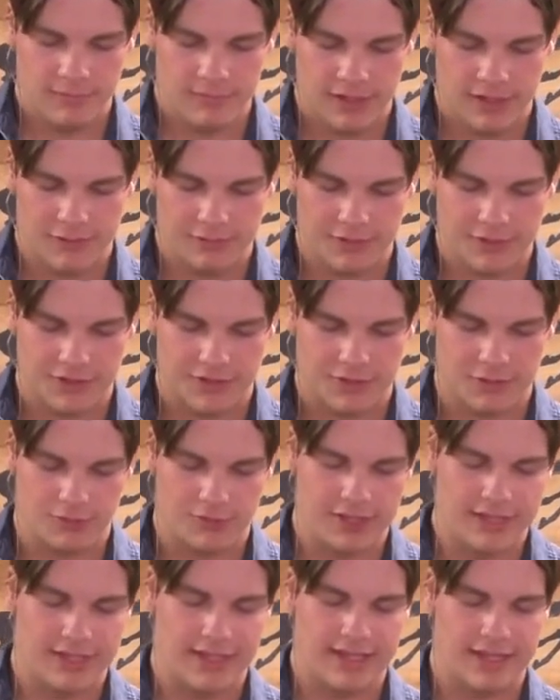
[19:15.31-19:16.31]
Help us to
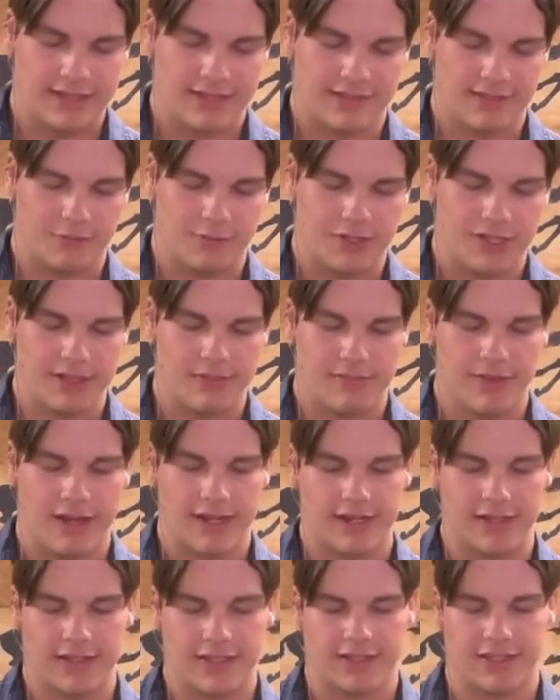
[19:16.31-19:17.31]
realize that we can
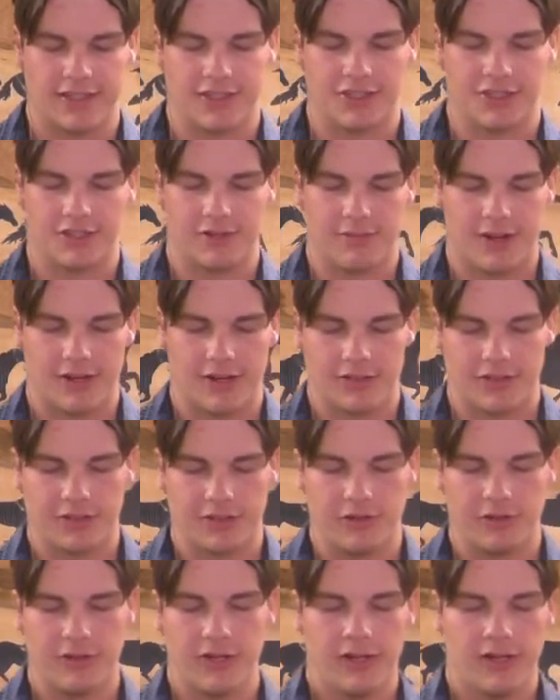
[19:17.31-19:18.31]
make a decision about
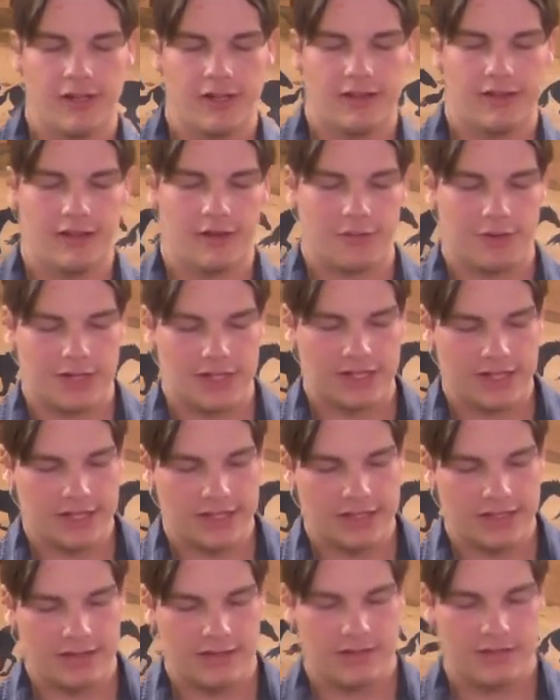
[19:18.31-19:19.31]
you, that we
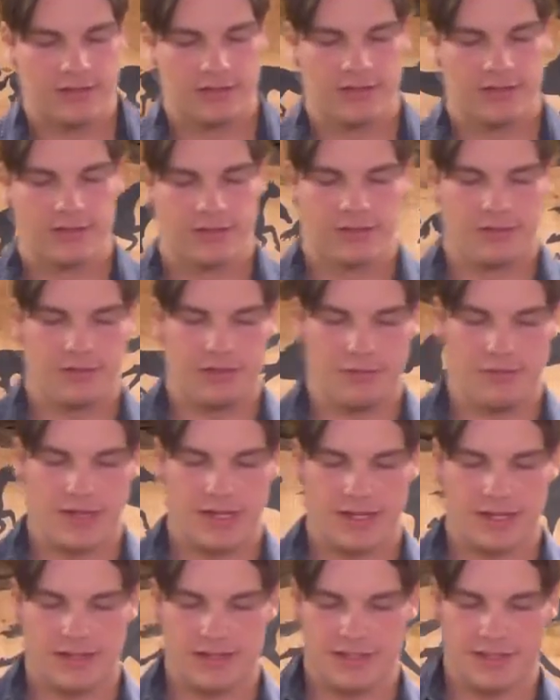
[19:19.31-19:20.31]
need to
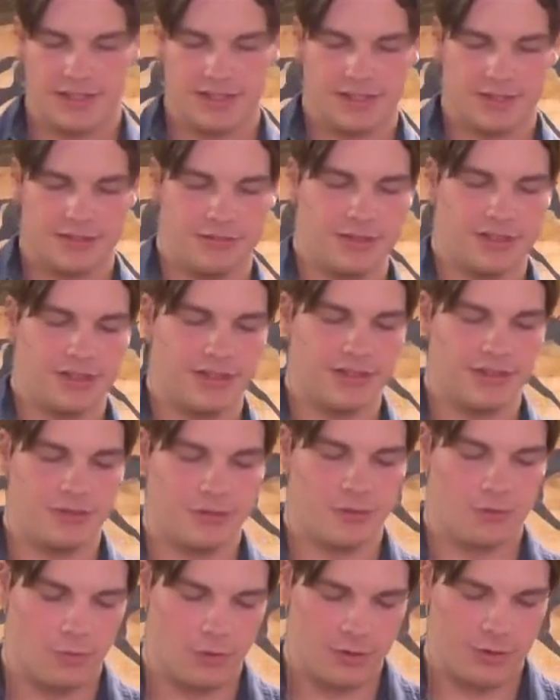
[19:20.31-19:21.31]
make a decision, because
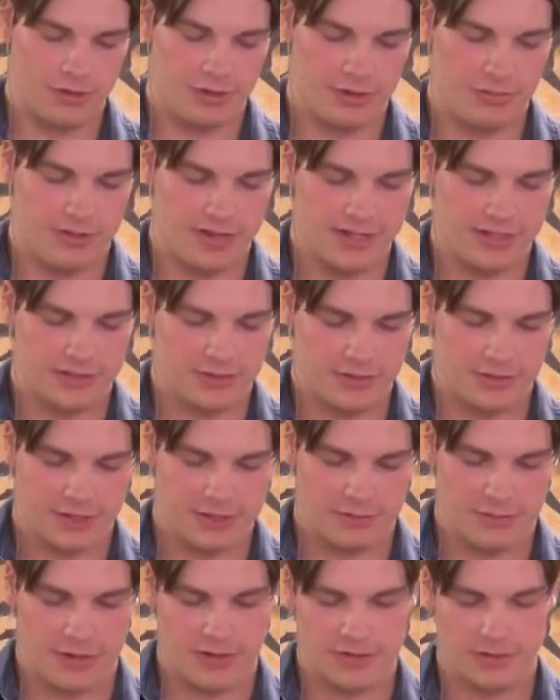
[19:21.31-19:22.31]
your word demands a
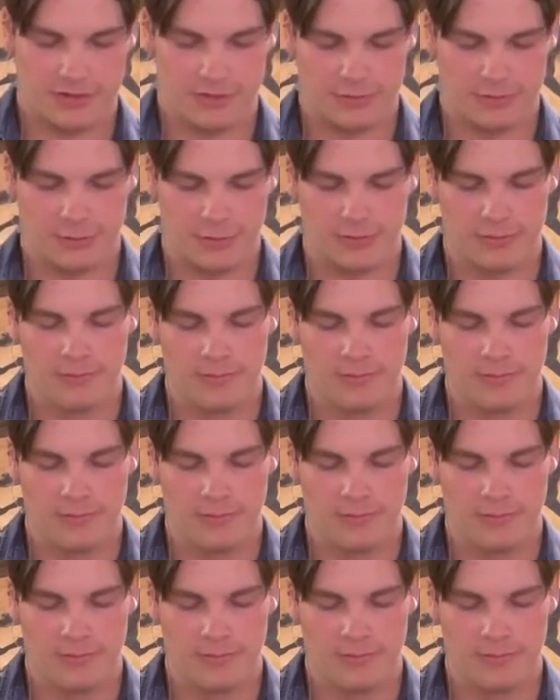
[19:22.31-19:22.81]
response, Lord.